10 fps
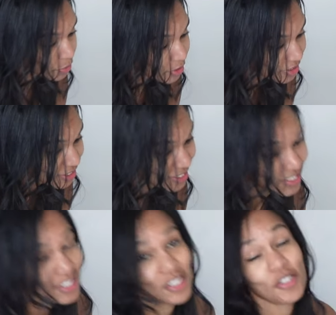ones,
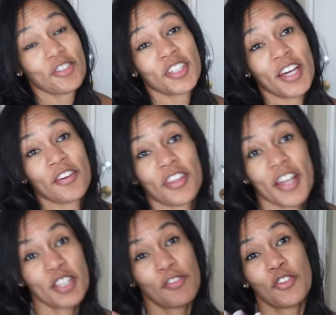it turns out
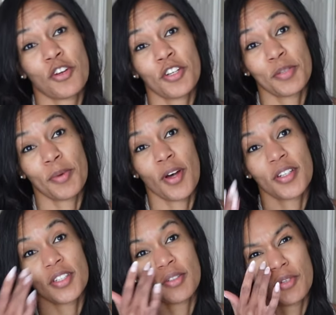that's for dark
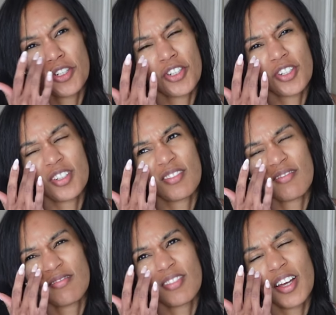spots, which
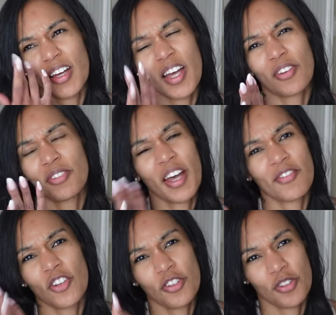I don't have
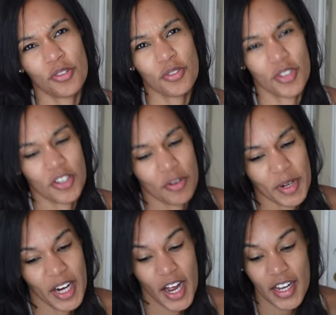dark circles under
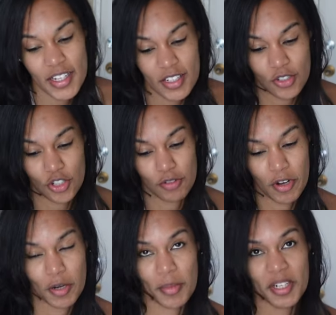my eyes, so she
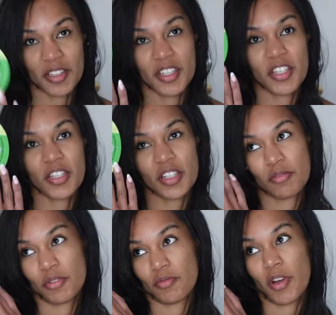recommended this and it
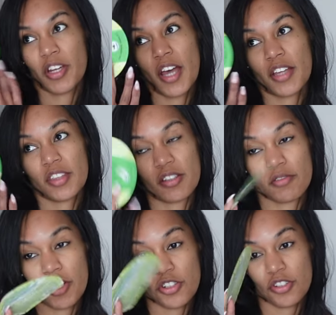was right at the
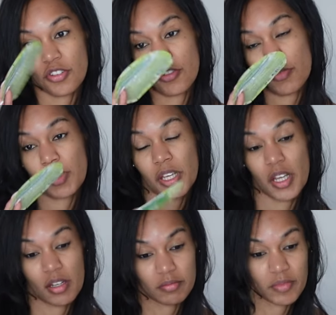register, so I'm like,
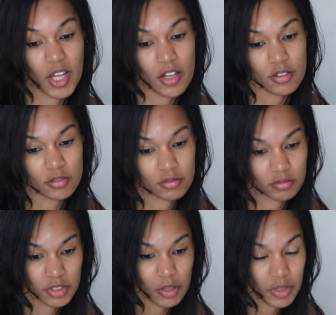yeah, I'll
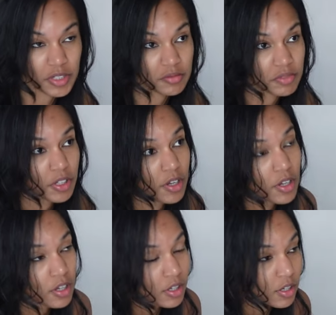get one.
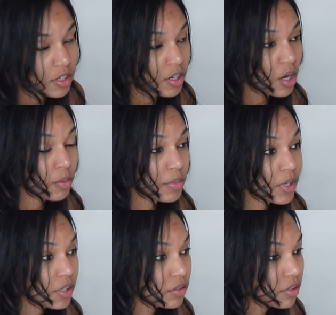
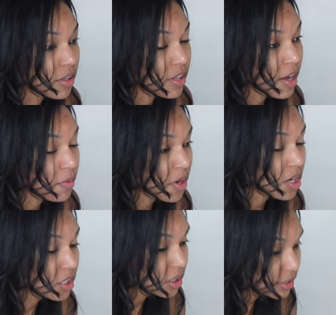But that
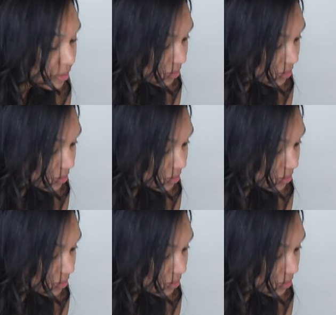walk,